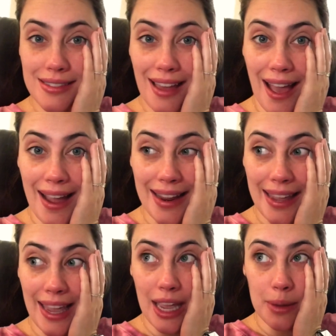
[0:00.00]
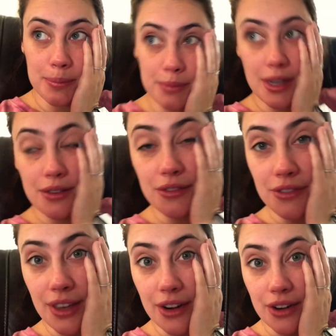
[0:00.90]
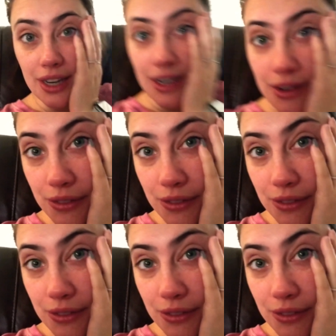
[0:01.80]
I am very